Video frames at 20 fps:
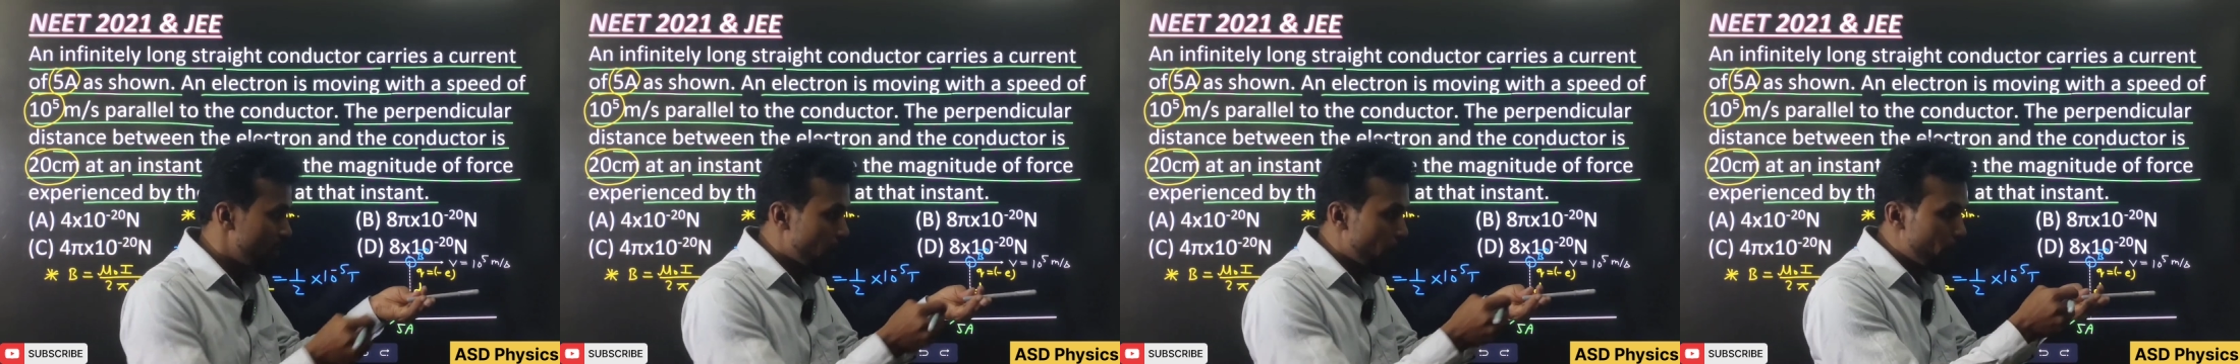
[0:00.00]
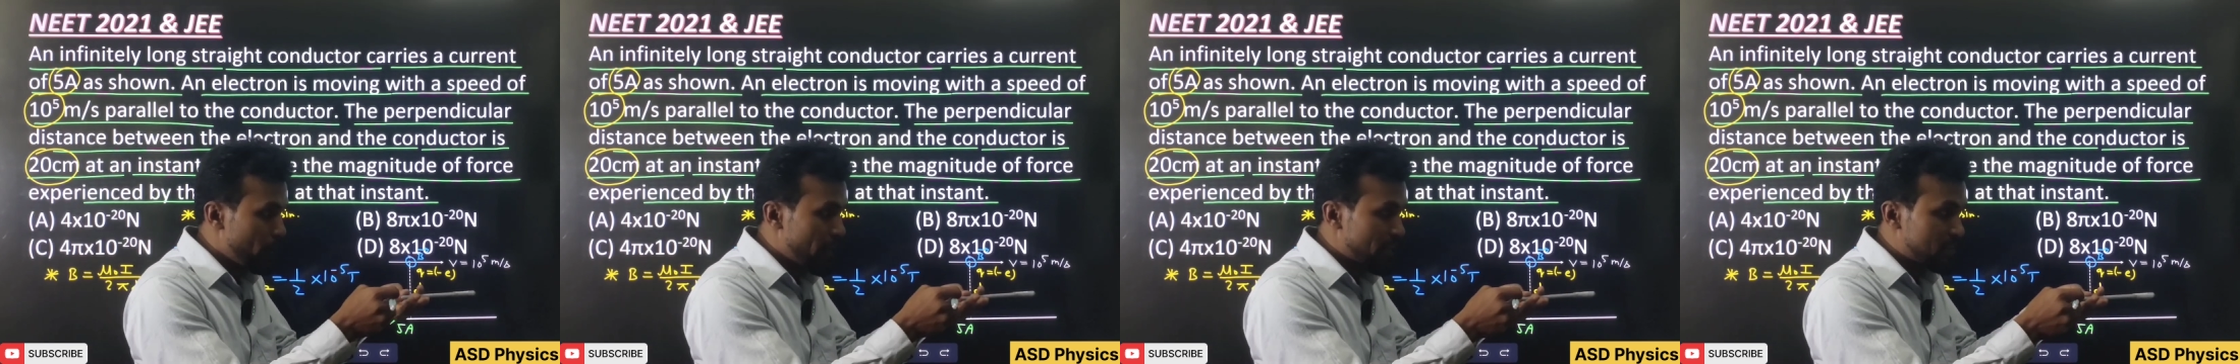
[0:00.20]

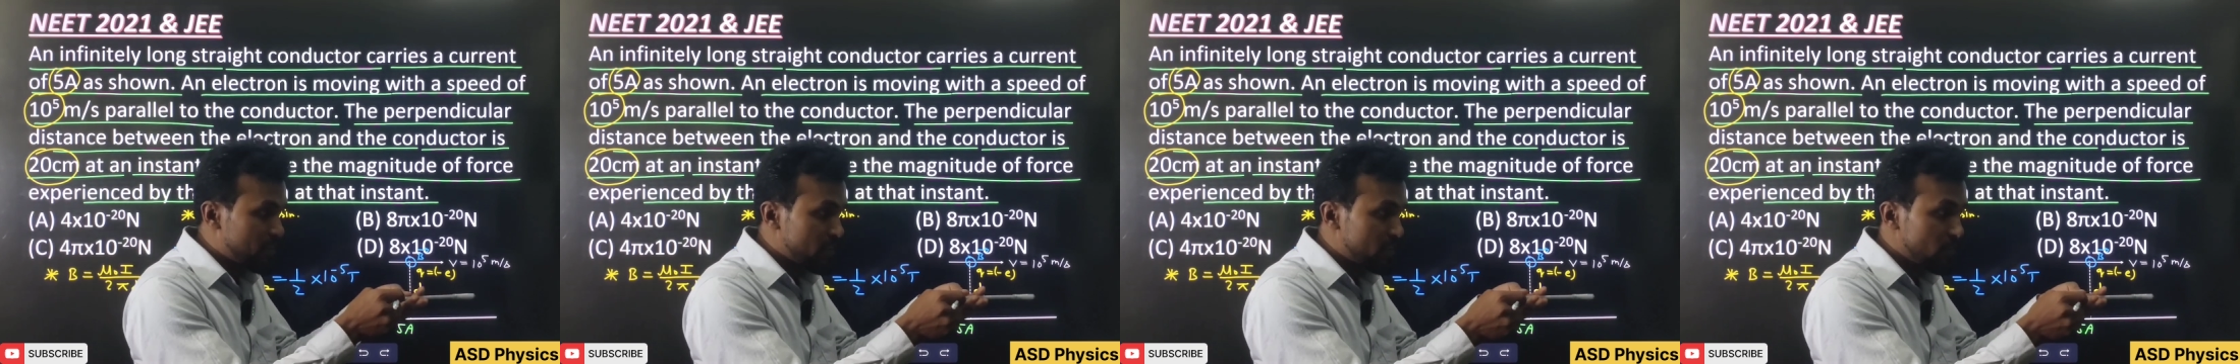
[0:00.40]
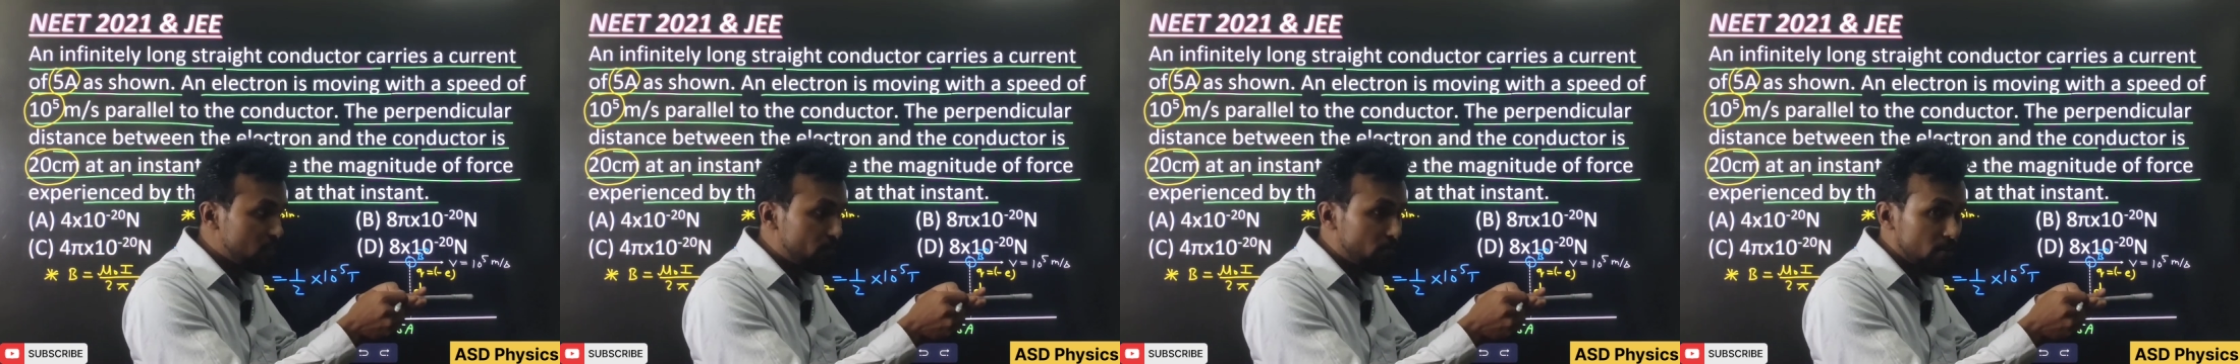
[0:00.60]

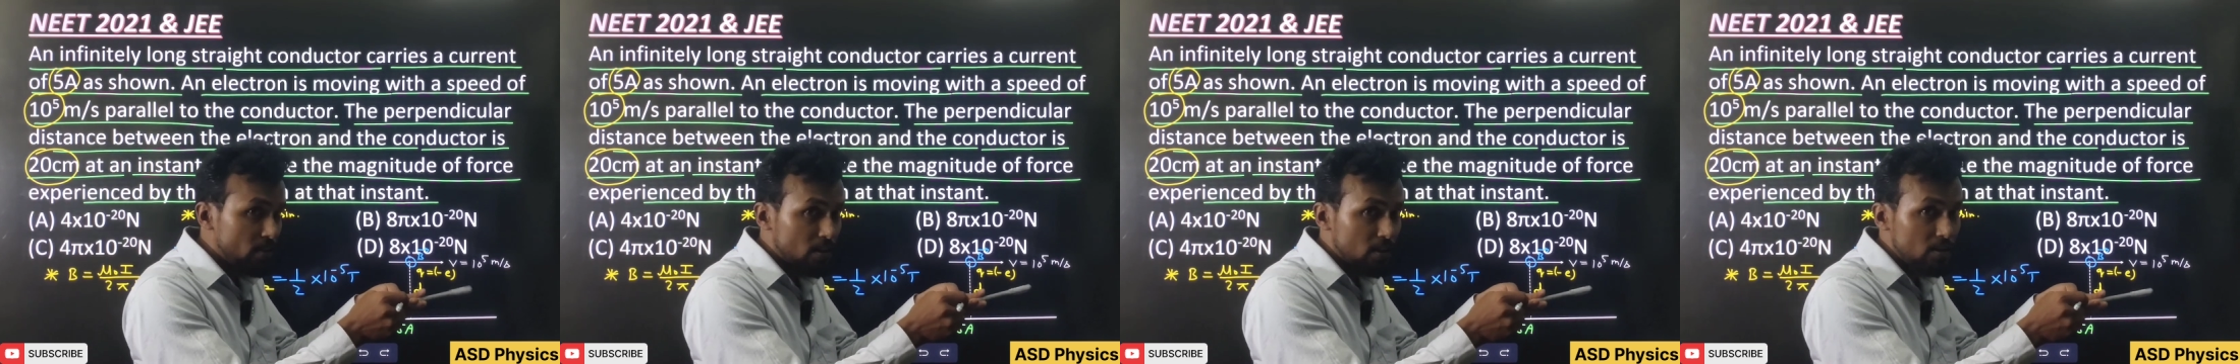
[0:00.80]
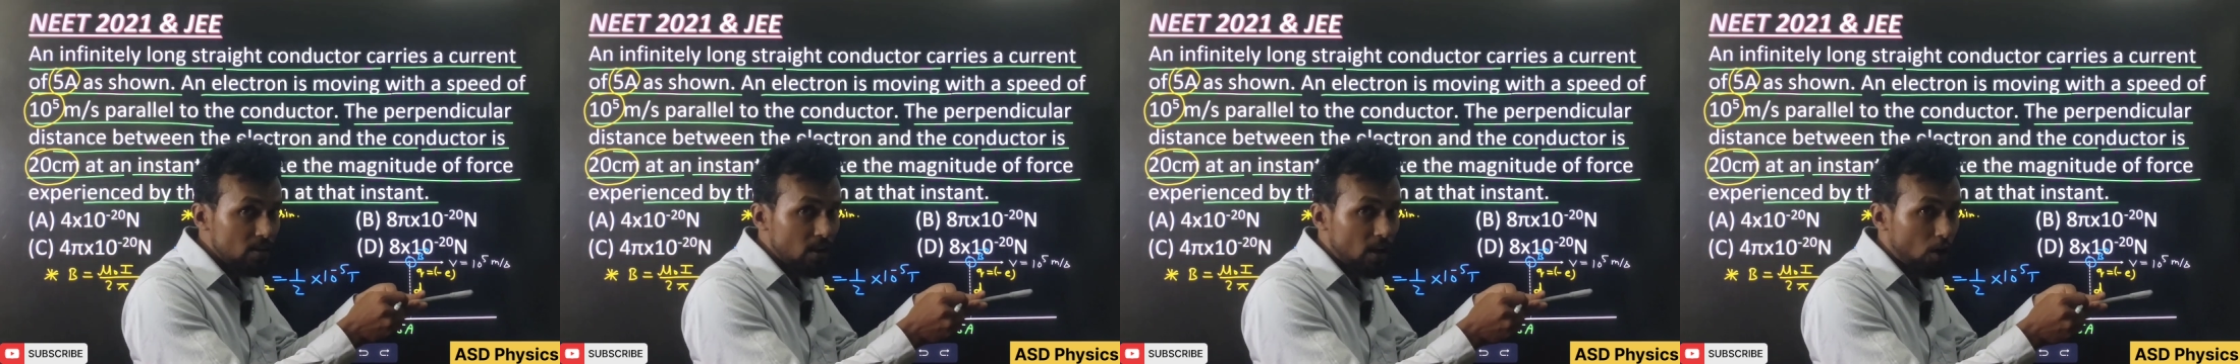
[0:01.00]
Magnetic field